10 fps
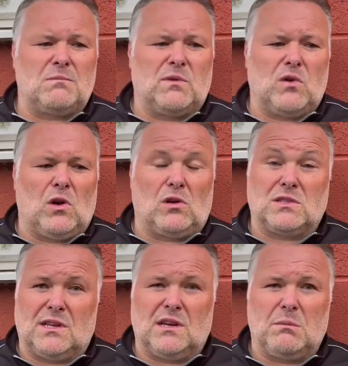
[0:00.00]
We've got a lot
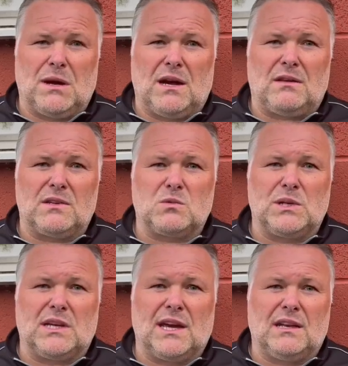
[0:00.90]
to think about this
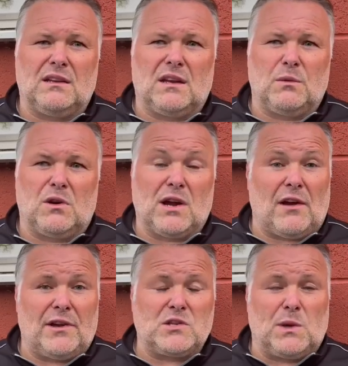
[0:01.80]
weekend. You know, we are
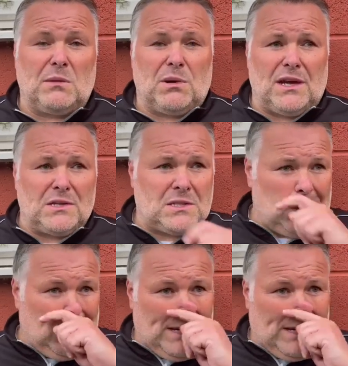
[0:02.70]
carrying 20 players.